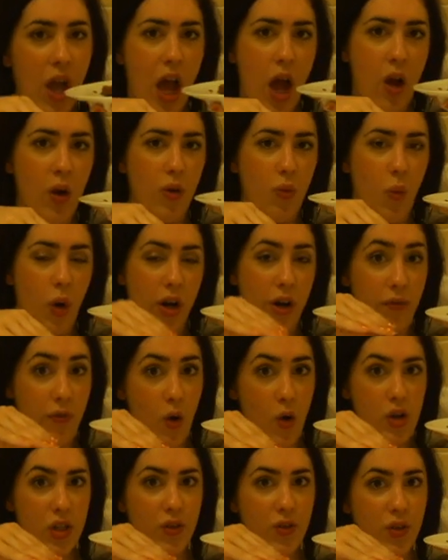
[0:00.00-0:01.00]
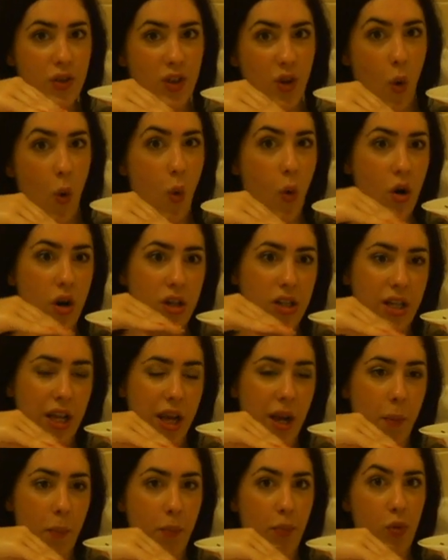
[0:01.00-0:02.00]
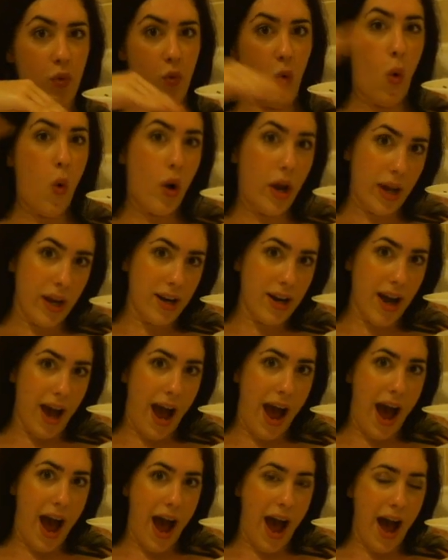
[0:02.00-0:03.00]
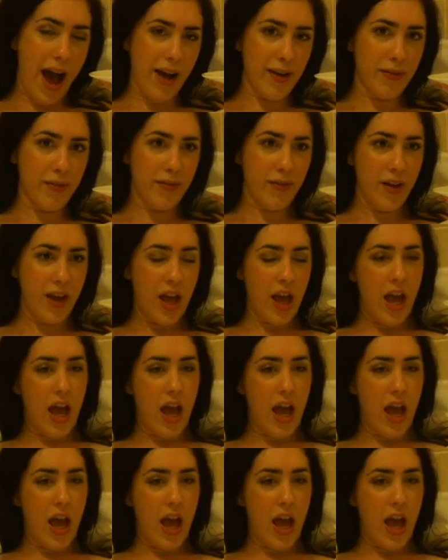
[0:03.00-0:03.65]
and one of Oxford's oars like broke in half,